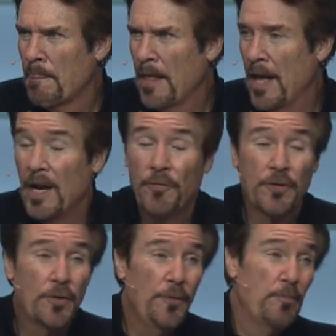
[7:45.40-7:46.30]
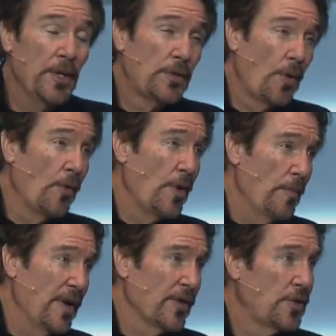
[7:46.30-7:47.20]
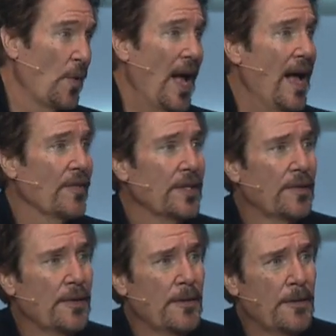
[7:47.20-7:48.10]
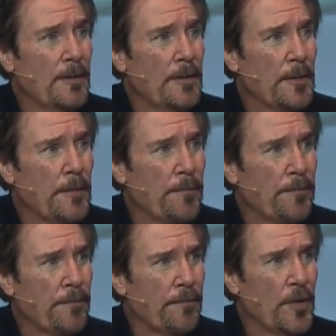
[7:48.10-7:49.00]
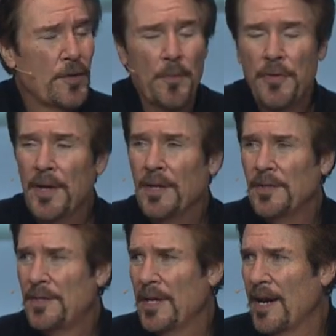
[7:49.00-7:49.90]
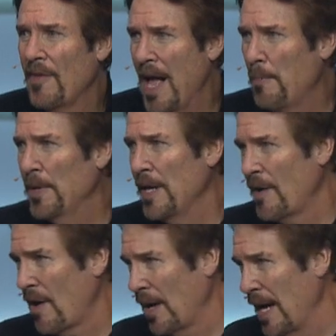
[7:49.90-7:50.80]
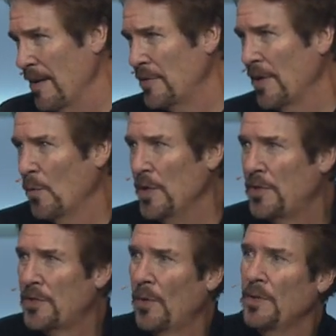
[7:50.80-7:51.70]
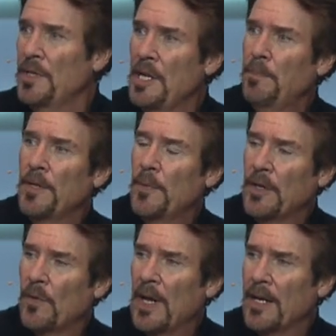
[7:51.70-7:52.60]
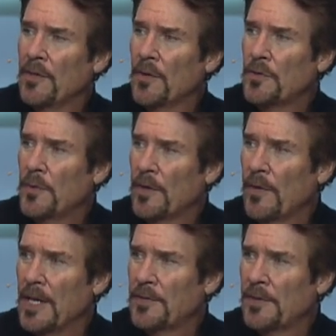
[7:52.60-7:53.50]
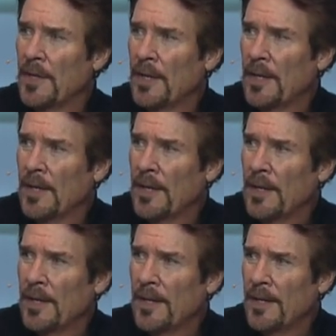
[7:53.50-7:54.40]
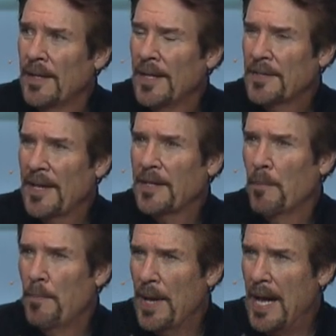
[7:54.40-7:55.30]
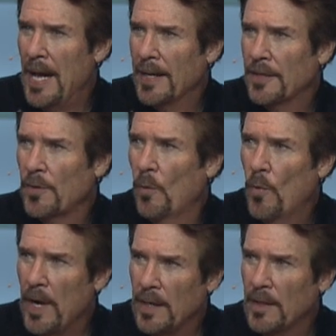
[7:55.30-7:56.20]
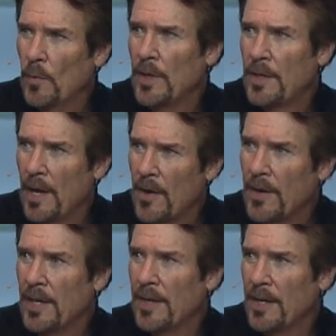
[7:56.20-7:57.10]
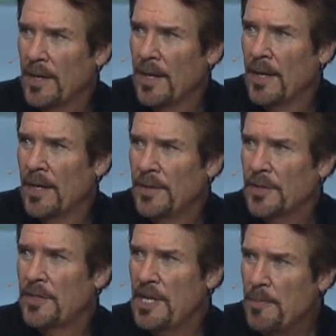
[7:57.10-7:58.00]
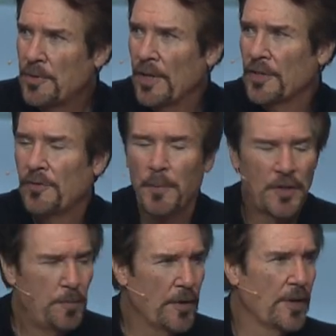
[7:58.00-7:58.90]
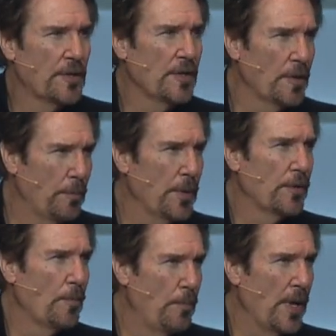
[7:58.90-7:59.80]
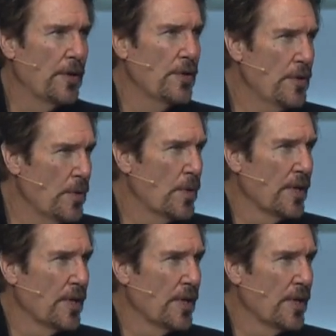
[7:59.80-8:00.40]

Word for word: And if the truth be told, there are many of us who haven't. There are some things that have happened in our lives that we so deeply regret, and those regrets, it's like a bag, it's a weight that we carry that just keeps us from experiencing the bigger, better, newer